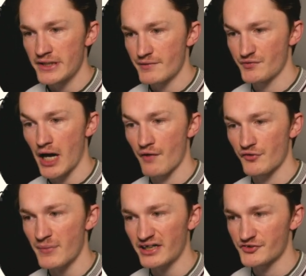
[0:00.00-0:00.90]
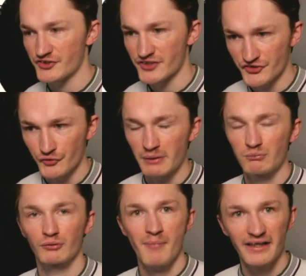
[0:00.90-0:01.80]
If you don't have the managers, there's no
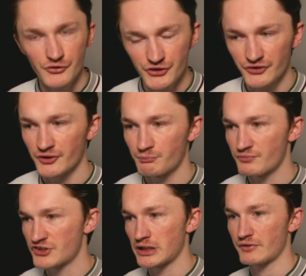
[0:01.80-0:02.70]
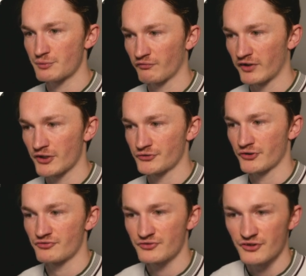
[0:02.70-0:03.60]
people managing the service providers
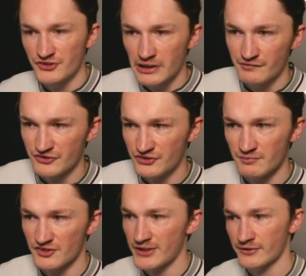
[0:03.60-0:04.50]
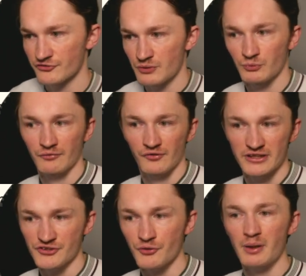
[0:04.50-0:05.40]
or the service team, the sales team, whatever it is.
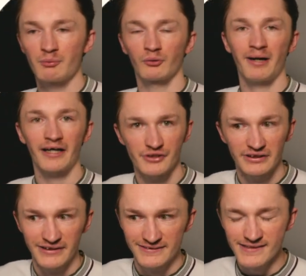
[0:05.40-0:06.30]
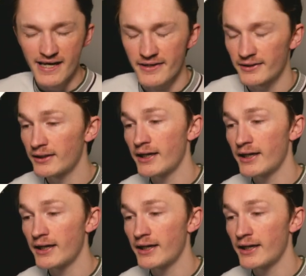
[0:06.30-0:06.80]
There's no people managing the day-to-day.